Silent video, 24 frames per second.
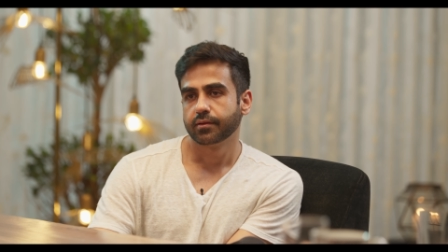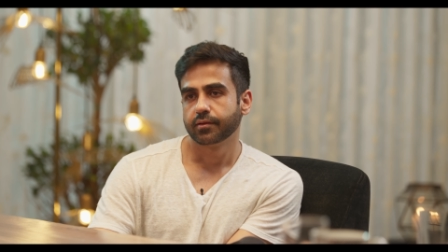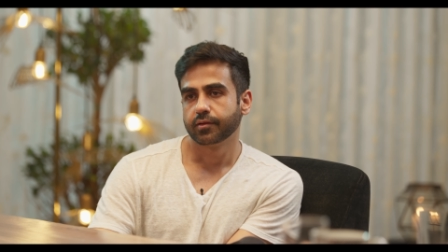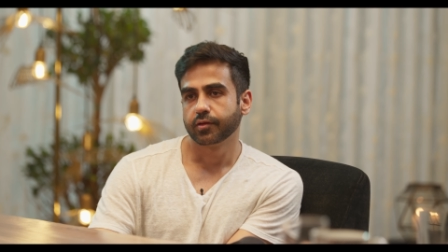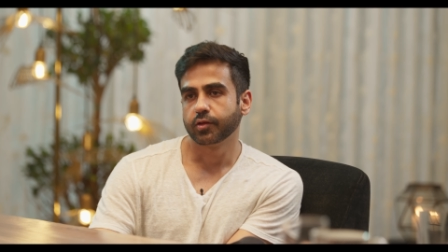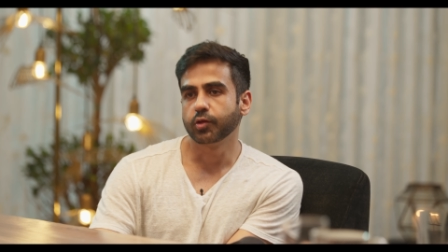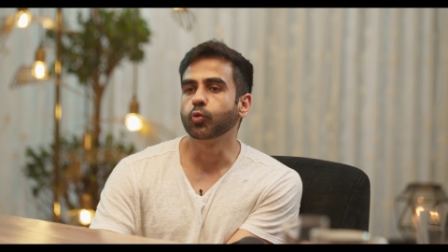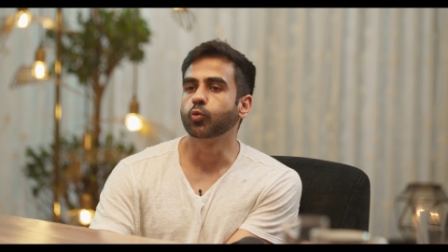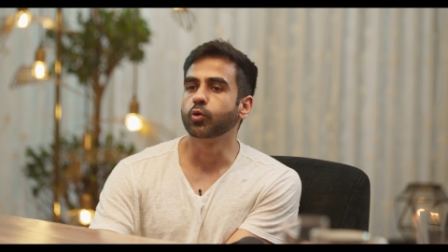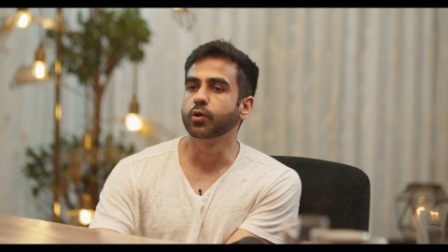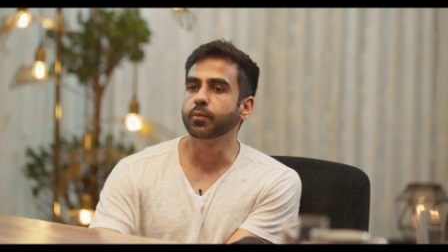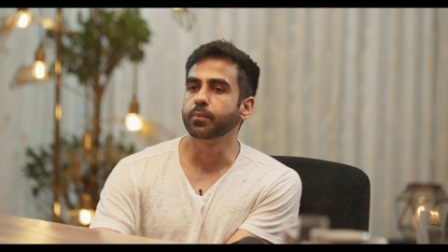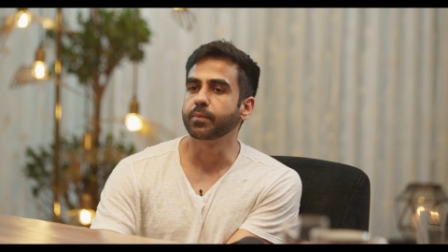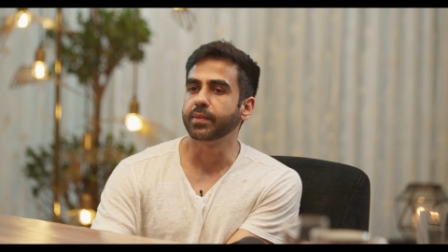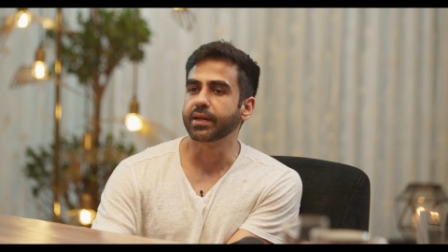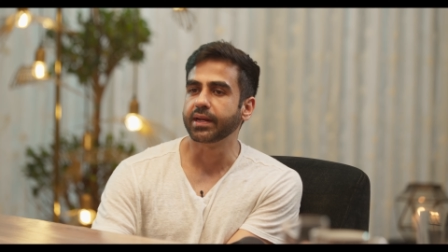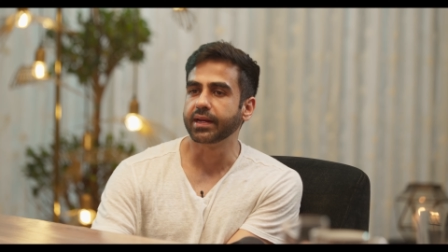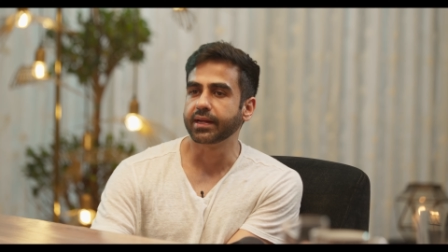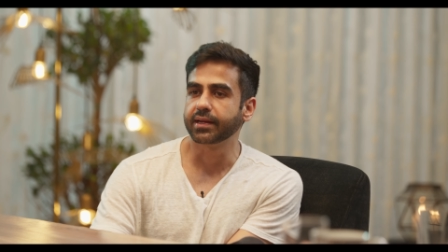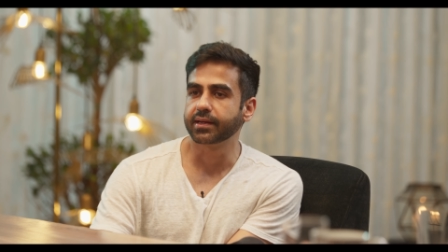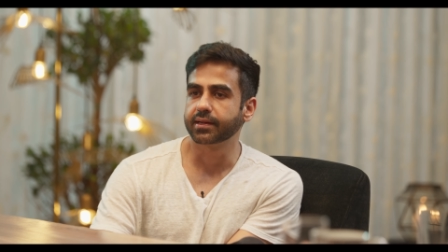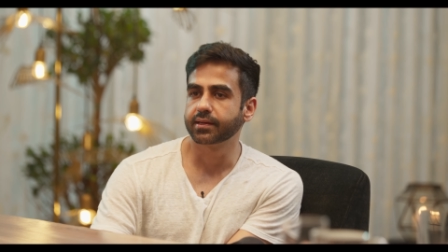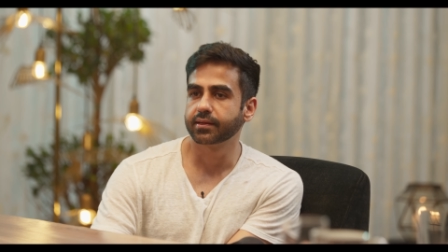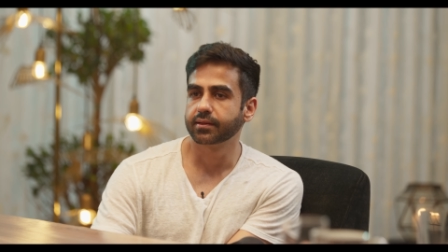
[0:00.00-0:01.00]
you would
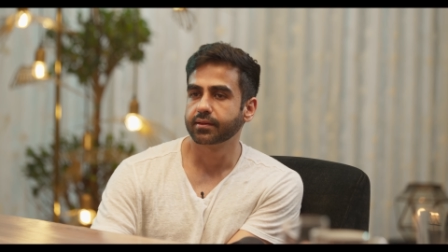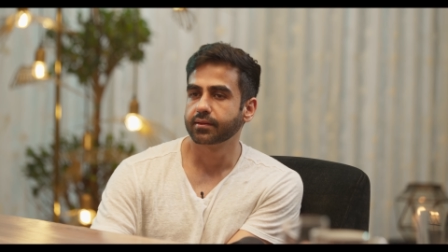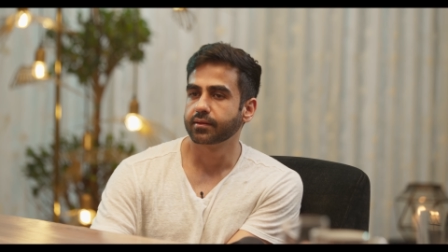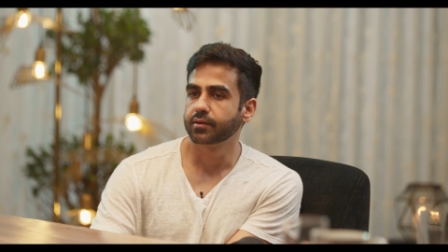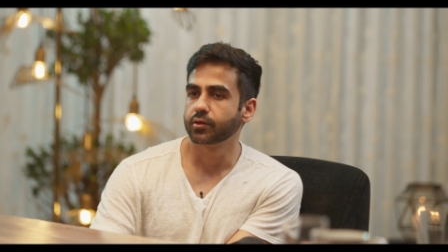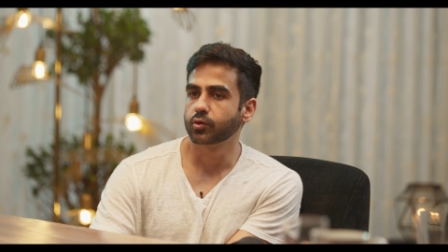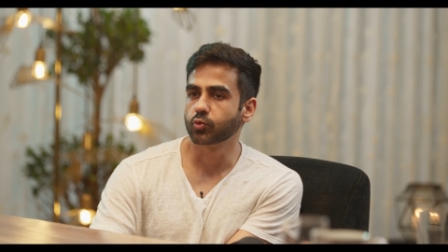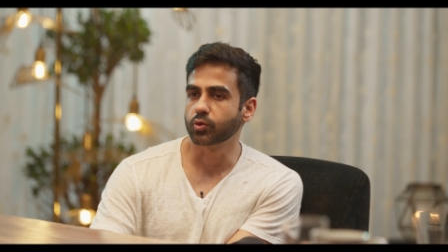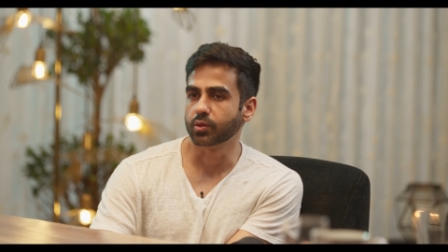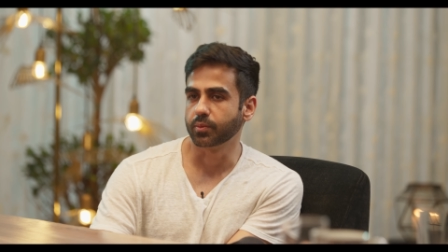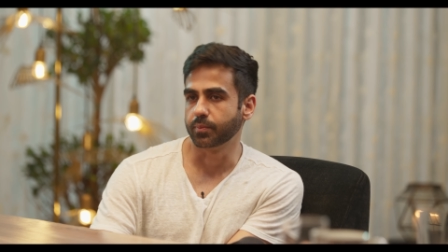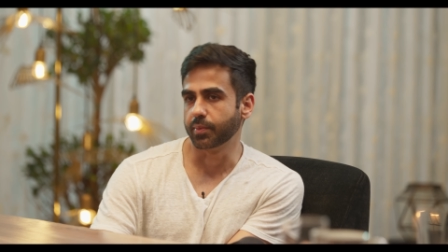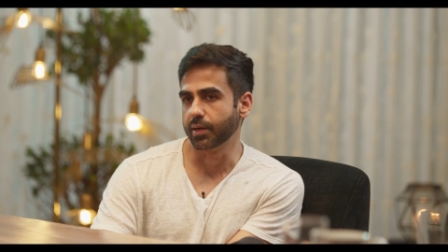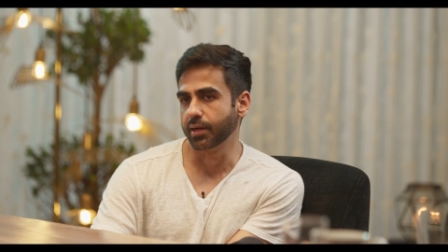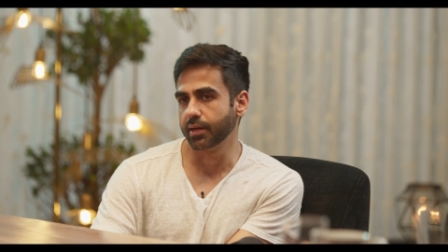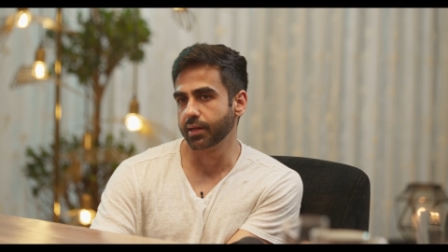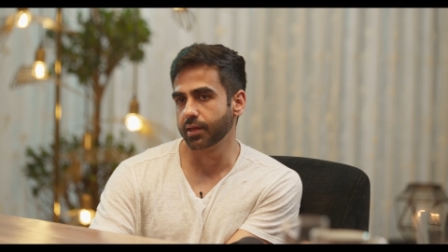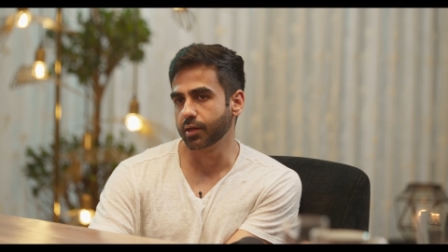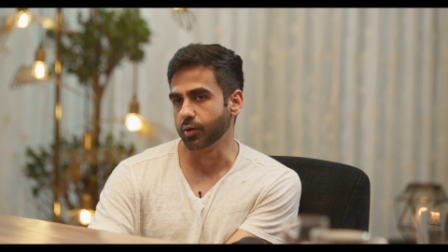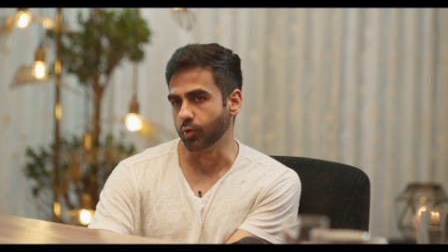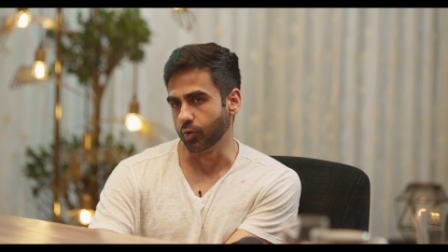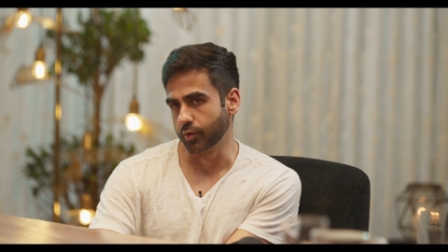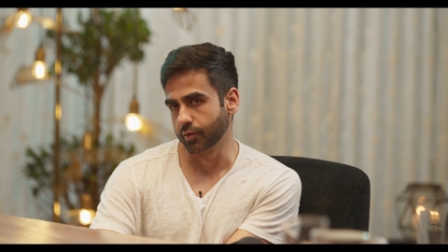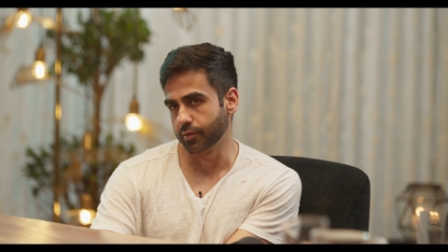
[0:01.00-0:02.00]
make to a
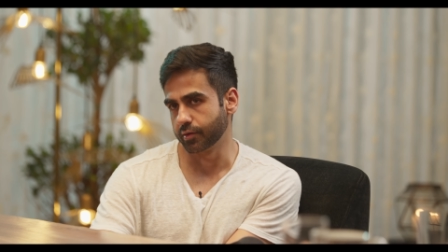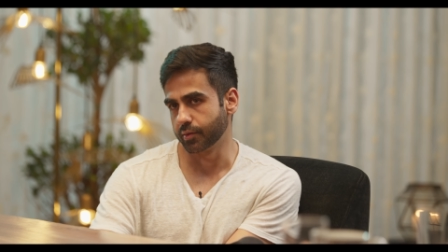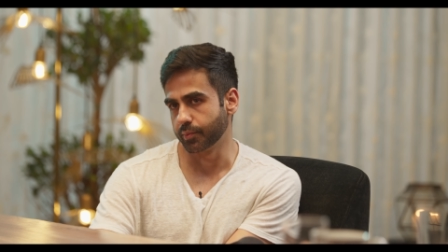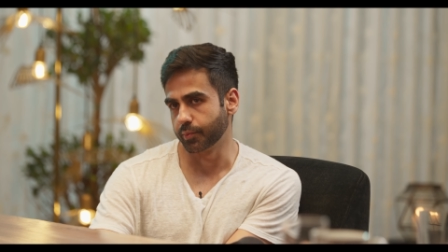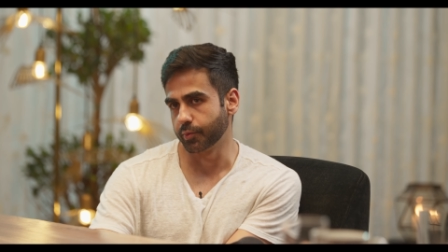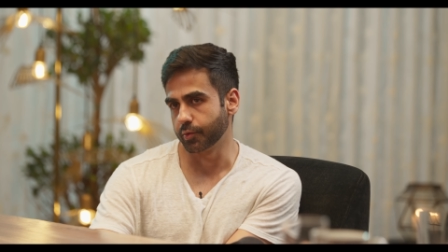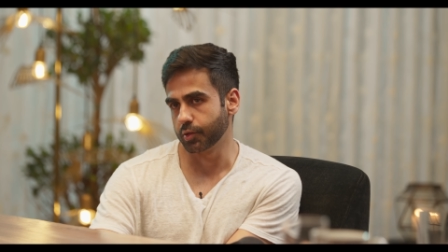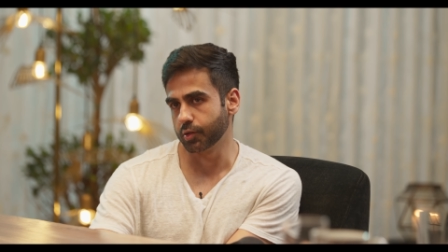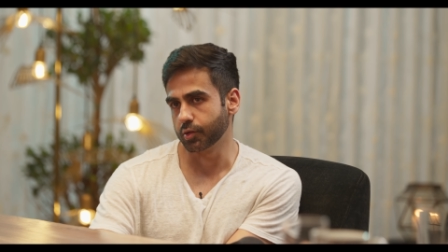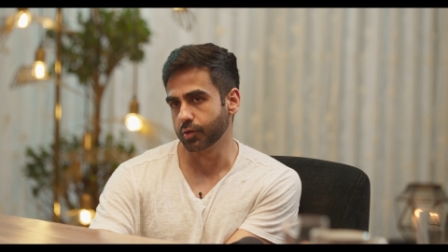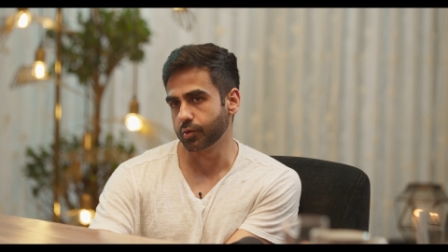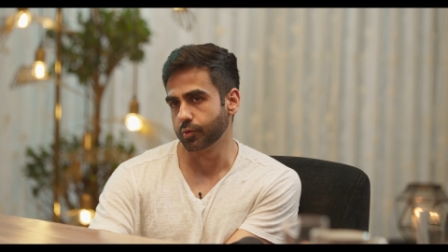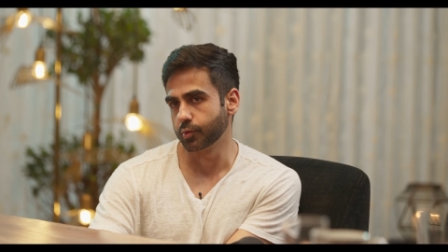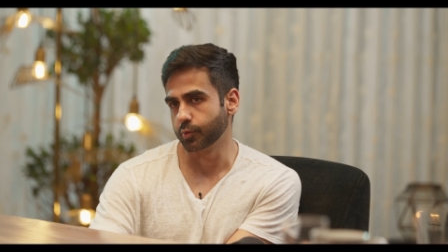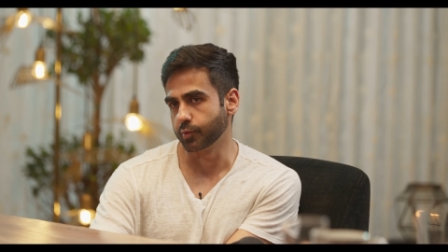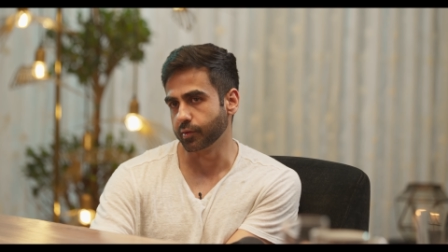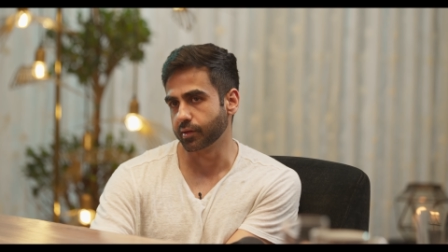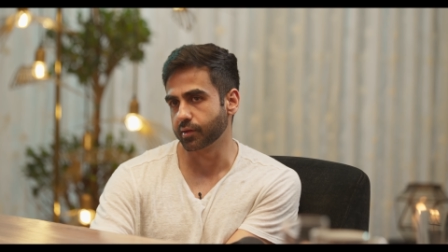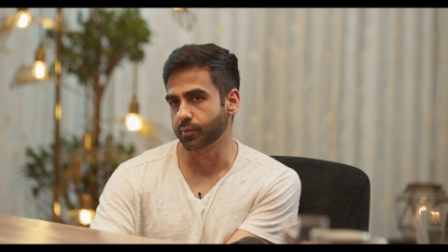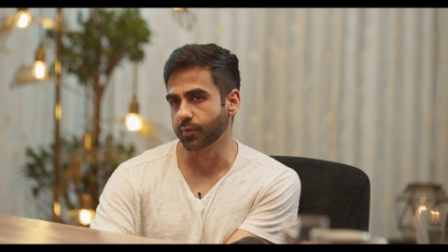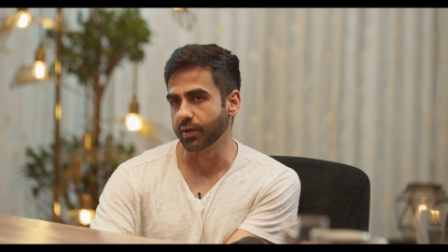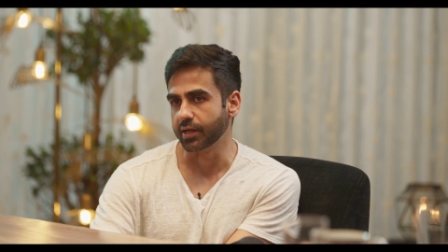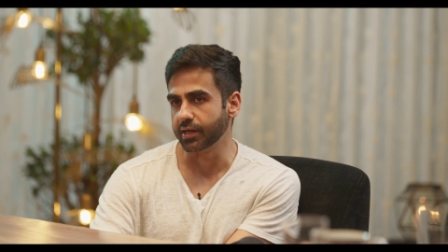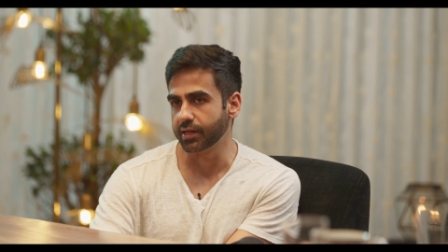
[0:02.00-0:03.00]
budding entrepreneur who's
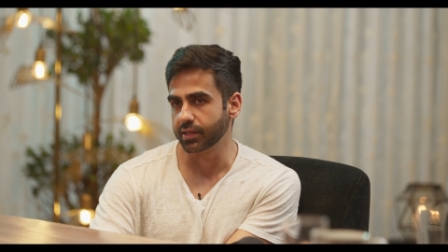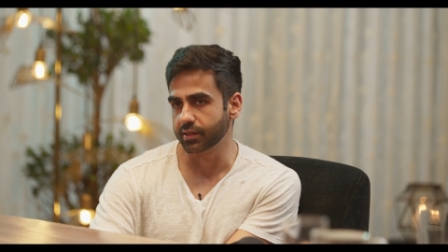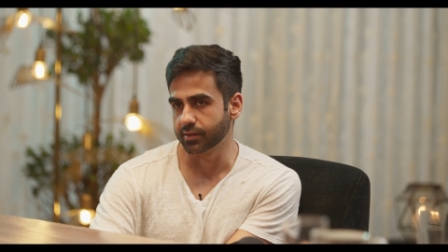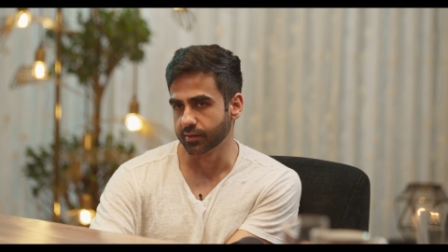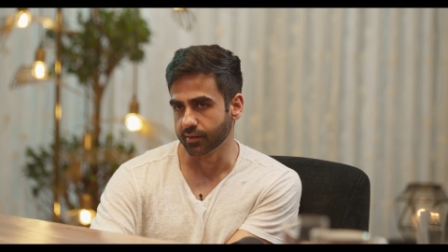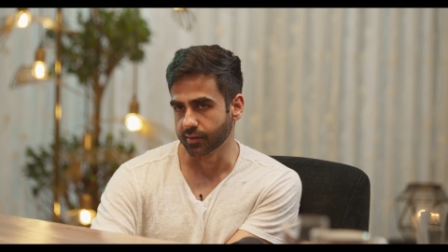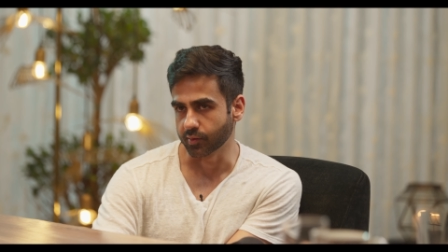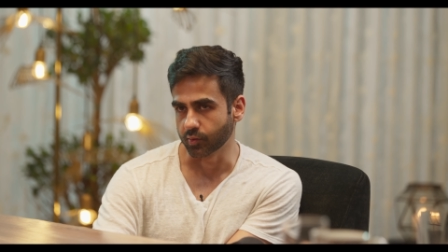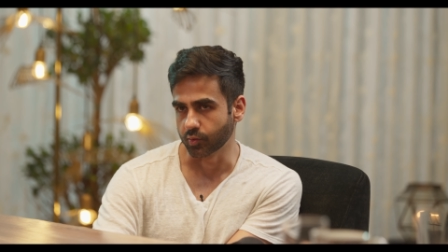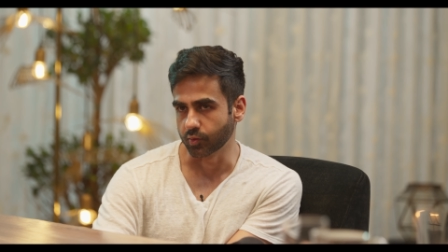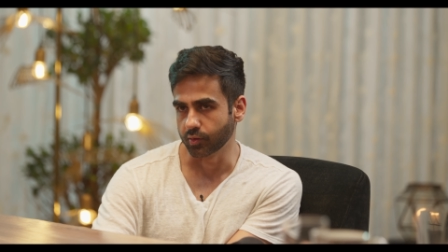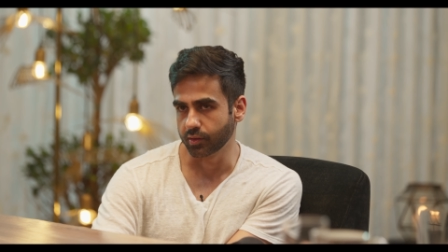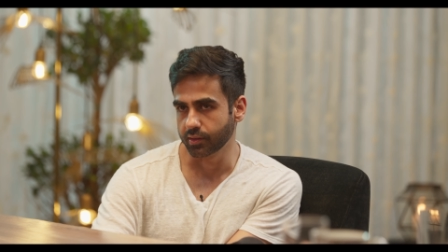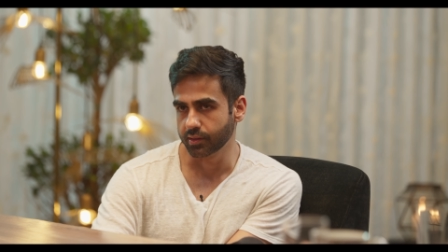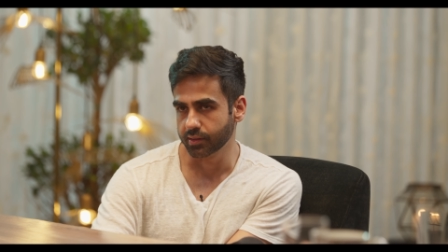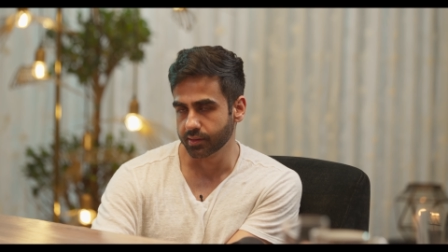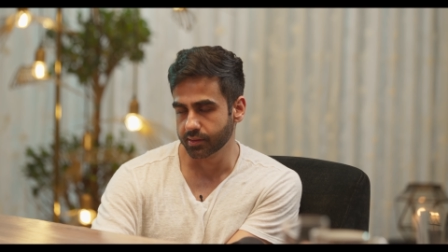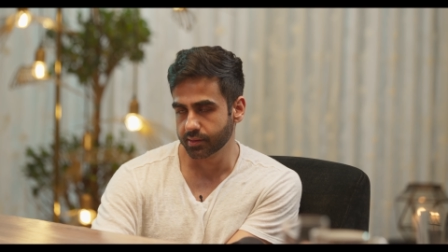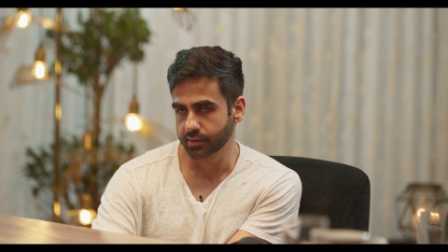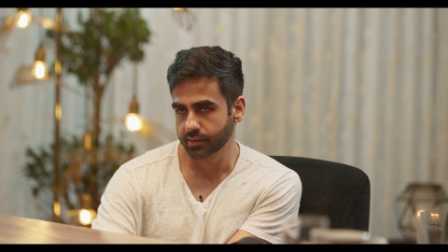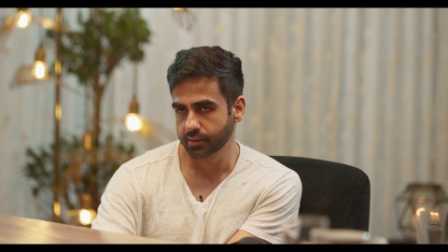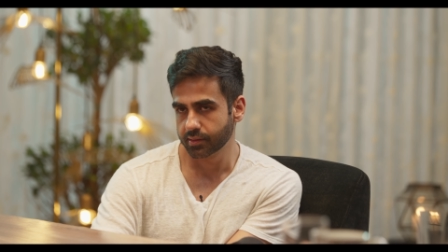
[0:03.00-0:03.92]
20 years old.